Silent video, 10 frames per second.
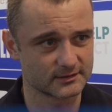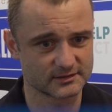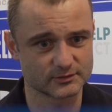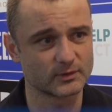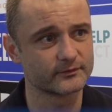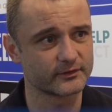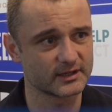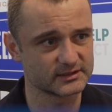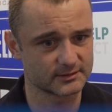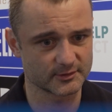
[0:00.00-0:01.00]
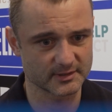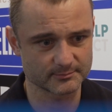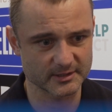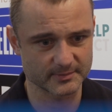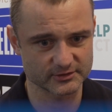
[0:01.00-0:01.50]
just one flight. Some of them had
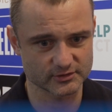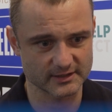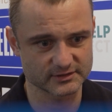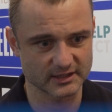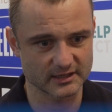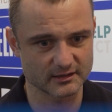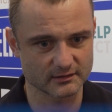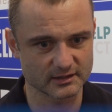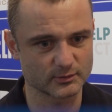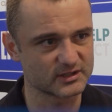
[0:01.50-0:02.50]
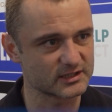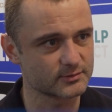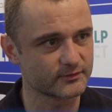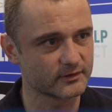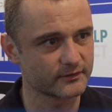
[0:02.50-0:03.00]
big drives to get here, and they were
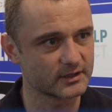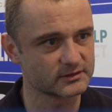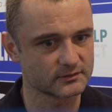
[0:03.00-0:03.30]
desperate for the fight.